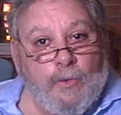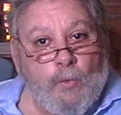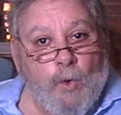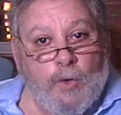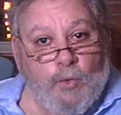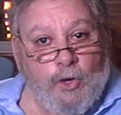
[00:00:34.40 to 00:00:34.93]

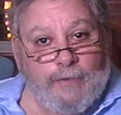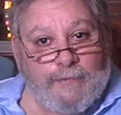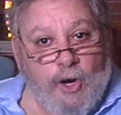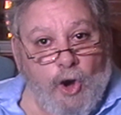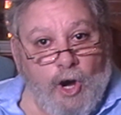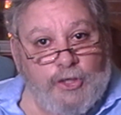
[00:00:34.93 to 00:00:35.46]
One word of
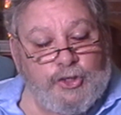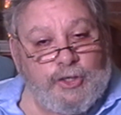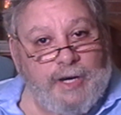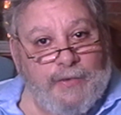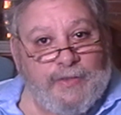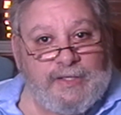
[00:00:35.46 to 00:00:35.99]

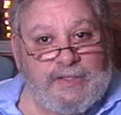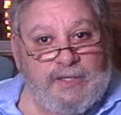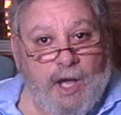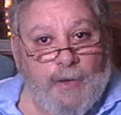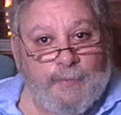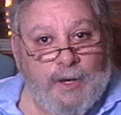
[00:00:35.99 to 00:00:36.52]
caution. Now, this
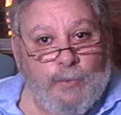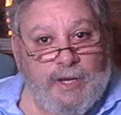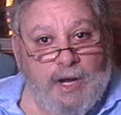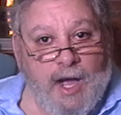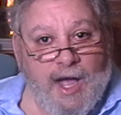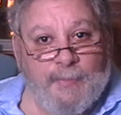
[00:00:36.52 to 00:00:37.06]
psalm that we
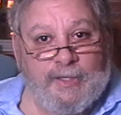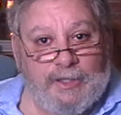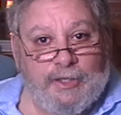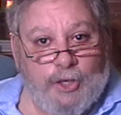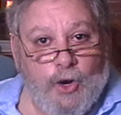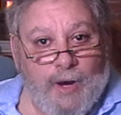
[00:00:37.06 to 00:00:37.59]

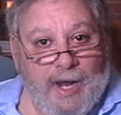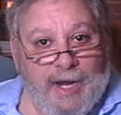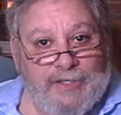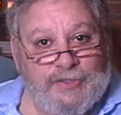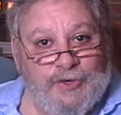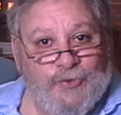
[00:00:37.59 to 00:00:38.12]
commonly know
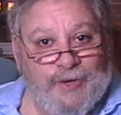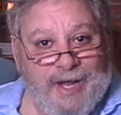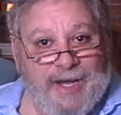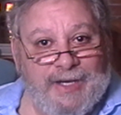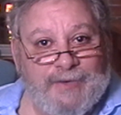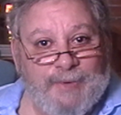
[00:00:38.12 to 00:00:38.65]
as
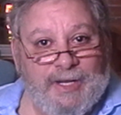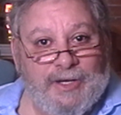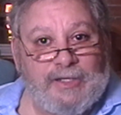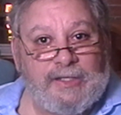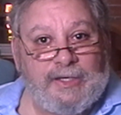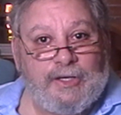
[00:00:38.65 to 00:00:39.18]
Create in Me a
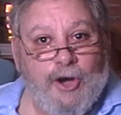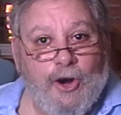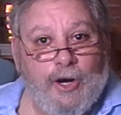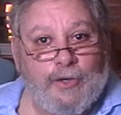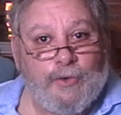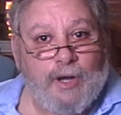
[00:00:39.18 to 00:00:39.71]
Clean
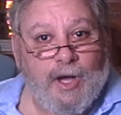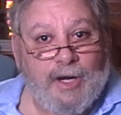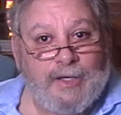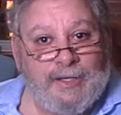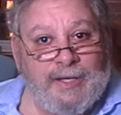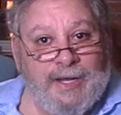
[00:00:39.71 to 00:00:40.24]
Heart, O
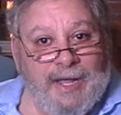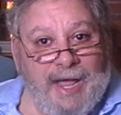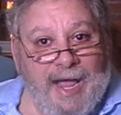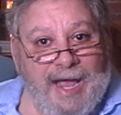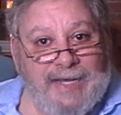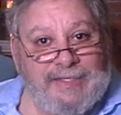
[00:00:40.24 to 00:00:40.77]
God,
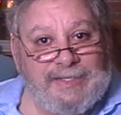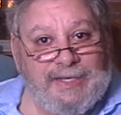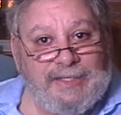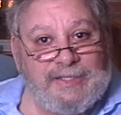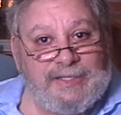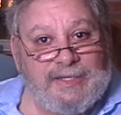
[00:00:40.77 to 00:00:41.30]
has
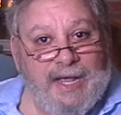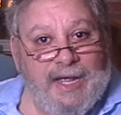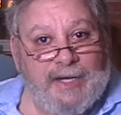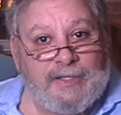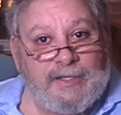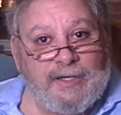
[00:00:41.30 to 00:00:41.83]

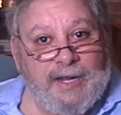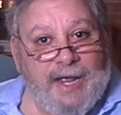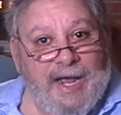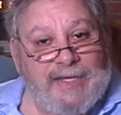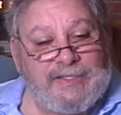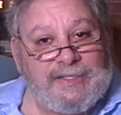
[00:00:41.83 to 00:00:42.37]
instead
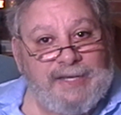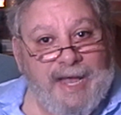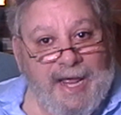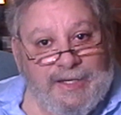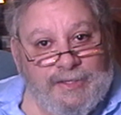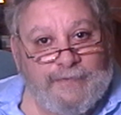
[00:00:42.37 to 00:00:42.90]
as its
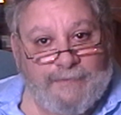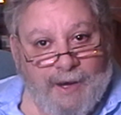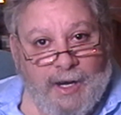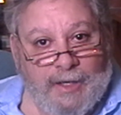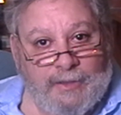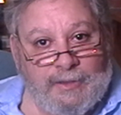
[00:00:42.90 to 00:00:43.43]

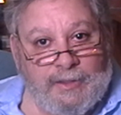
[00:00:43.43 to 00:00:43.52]
antiphon